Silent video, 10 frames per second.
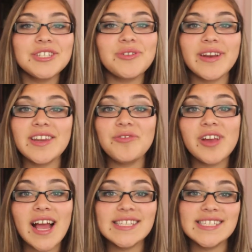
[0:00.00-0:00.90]
enjoyed, and if
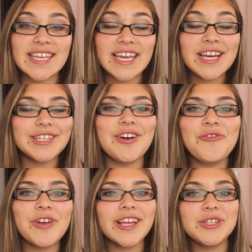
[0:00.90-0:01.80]
you guys did,
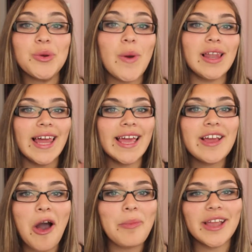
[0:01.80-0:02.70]
don't forget to like,
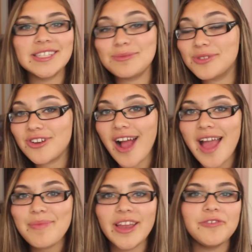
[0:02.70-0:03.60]
comment, and
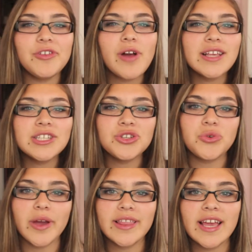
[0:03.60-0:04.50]
subscribe. And if you guys
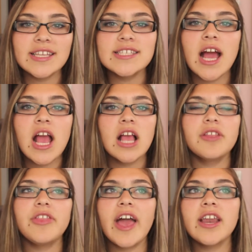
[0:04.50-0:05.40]
enjoyed this,
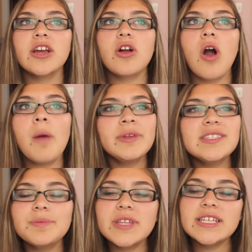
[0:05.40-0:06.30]
then
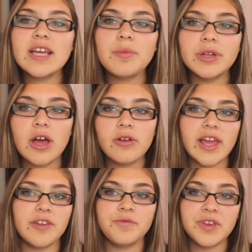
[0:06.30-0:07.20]
comment something down below
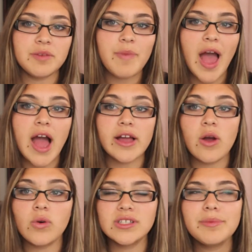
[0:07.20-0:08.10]
like feedback
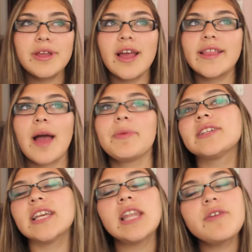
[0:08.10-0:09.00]
or something like that
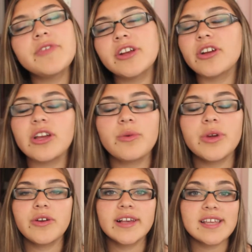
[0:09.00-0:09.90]
because I love hearing
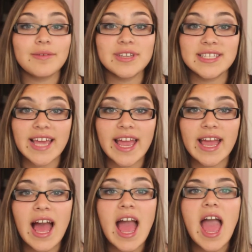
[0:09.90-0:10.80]
guys have to
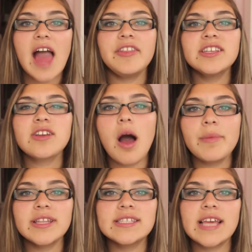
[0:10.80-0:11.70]
say and these
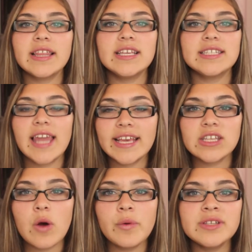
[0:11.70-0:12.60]
comments and these
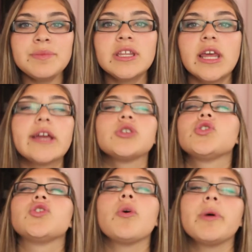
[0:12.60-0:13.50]
likes always mean like
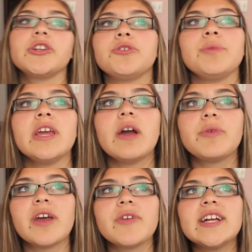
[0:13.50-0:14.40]
so much to me
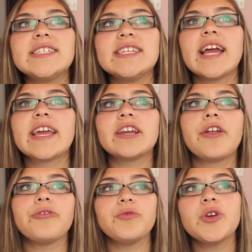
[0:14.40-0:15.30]
whenever I see I get
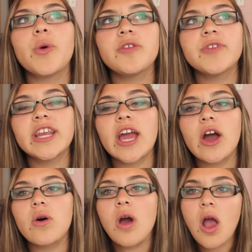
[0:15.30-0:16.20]
another view on a
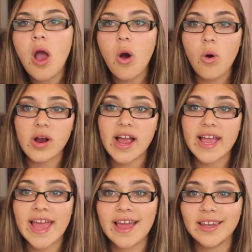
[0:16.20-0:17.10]
video or
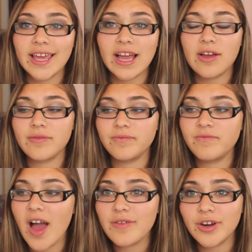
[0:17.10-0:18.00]
I hit like
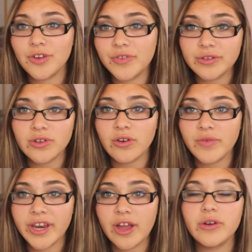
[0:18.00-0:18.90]
500 views on a
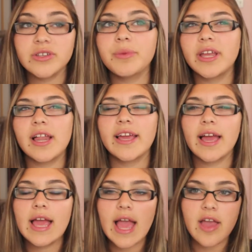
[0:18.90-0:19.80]
video or something
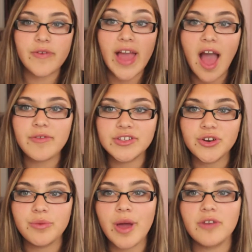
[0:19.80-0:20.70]
like if I have a
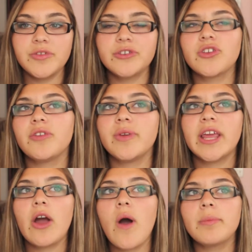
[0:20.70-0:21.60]
certain amount of views on a
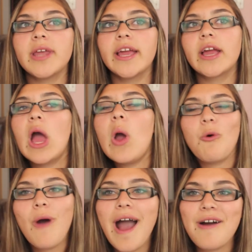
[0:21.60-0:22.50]
video I'm like
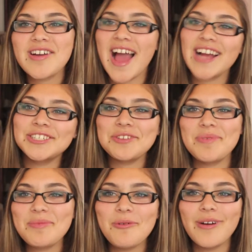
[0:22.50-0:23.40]
wow actually
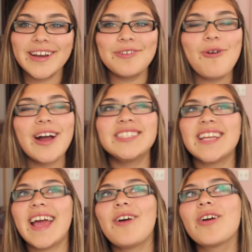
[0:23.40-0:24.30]
people wanted to watch
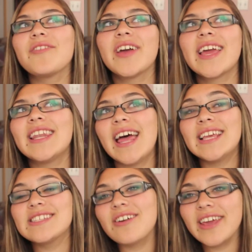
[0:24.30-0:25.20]
it or if I get
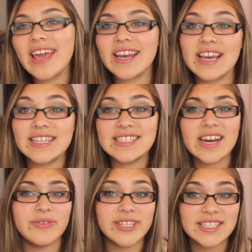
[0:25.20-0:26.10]
likes on it and
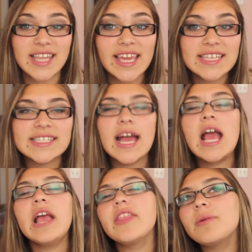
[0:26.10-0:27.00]
instead of dislikes
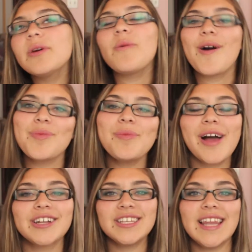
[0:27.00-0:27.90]
then I'm like wow people
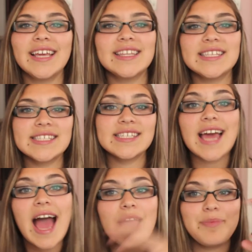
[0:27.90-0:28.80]
actually like this
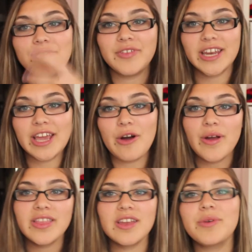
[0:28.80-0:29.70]
type of video
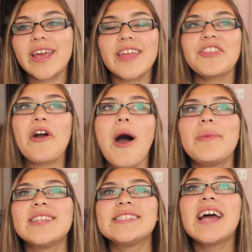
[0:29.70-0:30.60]
and then when I get the
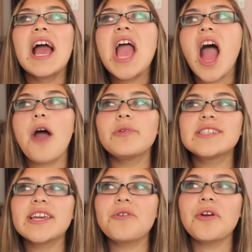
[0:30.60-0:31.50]
comments I
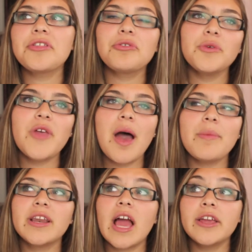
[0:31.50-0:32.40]
was like going through
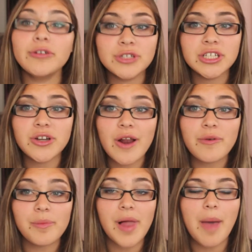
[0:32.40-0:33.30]
them and I usually try
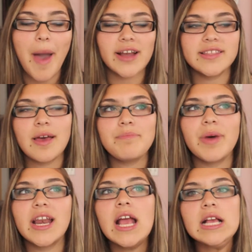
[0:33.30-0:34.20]
to reply back to them
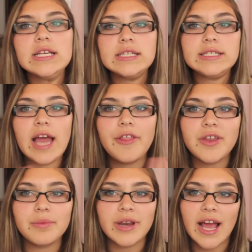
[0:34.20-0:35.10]
but now
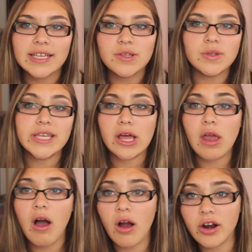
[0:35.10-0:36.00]
that I'm in high school, it's like a
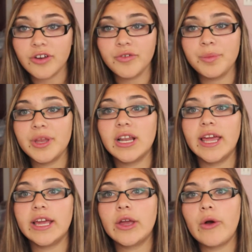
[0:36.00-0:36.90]
lot harder for me to
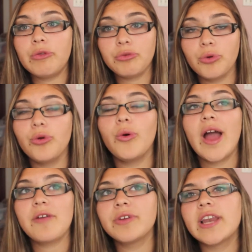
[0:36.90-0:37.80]
like go through
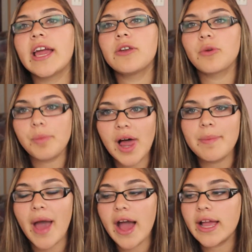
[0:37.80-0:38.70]
every night and
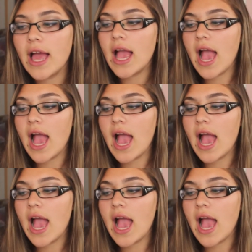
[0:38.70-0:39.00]
reply back.